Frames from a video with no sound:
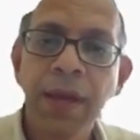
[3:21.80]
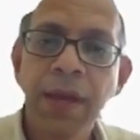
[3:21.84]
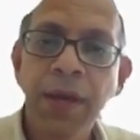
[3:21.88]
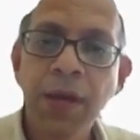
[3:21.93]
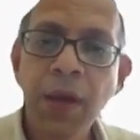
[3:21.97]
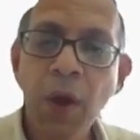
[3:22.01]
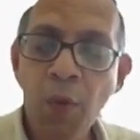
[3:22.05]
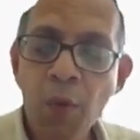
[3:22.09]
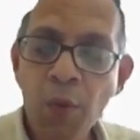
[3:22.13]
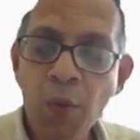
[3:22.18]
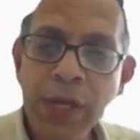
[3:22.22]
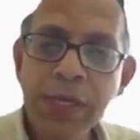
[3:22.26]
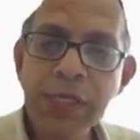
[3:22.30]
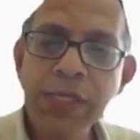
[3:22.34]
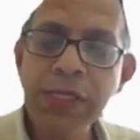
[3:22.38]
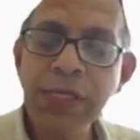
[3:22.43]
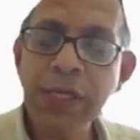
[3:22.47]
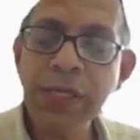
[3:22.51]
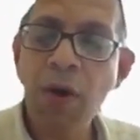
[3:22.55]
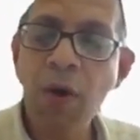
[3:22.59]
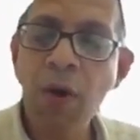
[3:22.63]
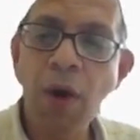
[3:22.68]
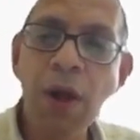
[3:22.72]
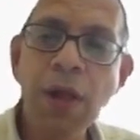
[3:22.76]
Now,
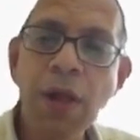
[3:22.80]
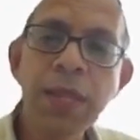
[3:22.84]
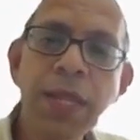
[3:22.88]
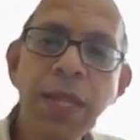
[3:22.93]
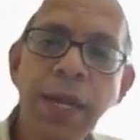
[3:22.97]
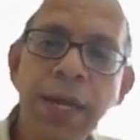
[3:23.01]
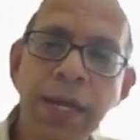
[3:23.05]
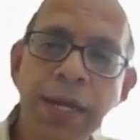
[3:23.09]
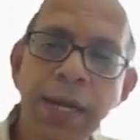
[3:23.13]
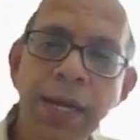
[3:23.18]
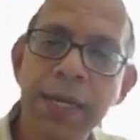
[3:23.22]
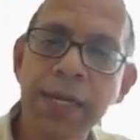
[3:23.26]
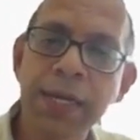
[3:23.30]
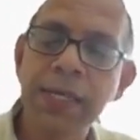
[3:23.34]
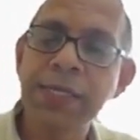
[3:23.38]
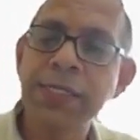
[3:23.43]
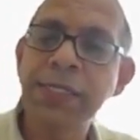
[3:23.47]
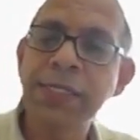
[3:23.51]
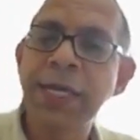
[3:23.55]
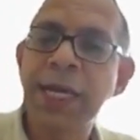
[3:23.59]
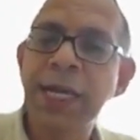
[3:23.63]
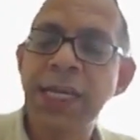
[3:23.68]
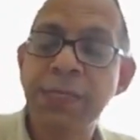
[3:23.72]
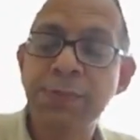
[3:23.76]
once all the
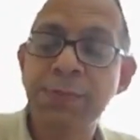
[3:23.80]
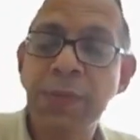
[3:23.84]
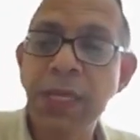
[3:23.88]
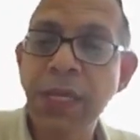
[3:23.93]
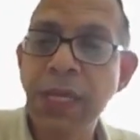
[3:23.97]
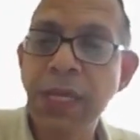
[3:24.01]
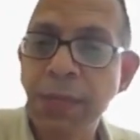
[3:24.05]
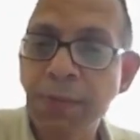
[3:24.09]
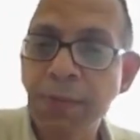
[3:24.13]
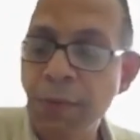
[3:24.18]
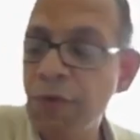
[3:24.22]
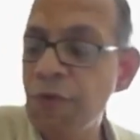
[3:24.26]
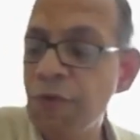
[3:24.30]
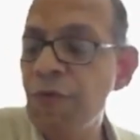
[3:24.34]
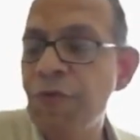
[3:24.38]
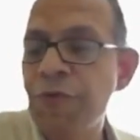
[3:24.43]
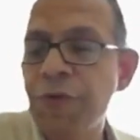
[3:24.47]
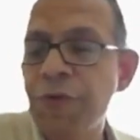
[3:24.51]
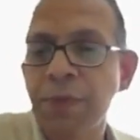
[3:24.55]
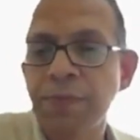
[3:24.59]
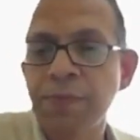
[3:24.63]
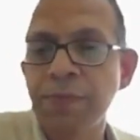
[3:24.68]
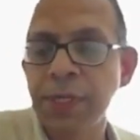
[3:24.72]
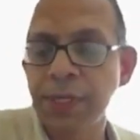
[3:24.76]
redundancy has been removed
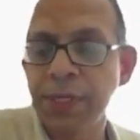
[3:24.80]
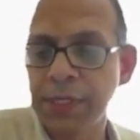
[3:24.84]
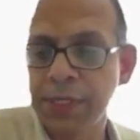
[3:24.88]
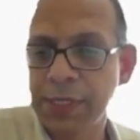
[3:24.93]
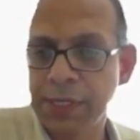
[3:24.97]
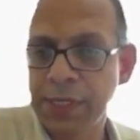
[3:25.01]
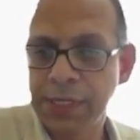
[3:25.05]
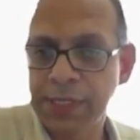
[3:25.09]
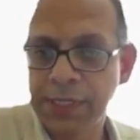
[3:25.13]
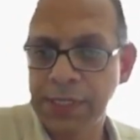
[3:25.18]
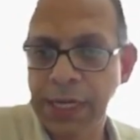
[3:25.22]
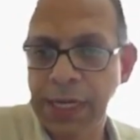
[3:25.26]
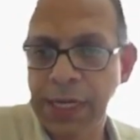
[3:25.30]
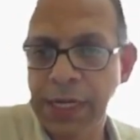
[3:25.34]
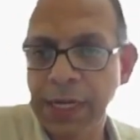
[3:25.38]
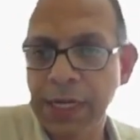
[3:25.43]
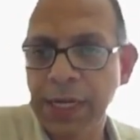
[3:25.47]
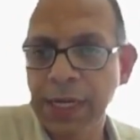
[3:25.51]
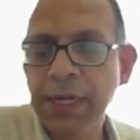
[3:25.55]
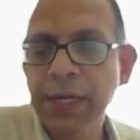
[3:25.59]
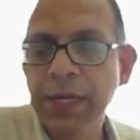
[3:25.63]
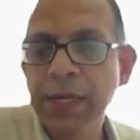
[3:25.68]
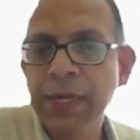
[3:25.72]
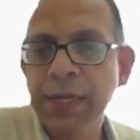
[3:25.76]
from the
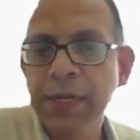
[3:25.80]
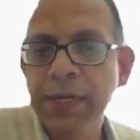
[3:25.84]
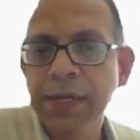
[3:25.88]
signal,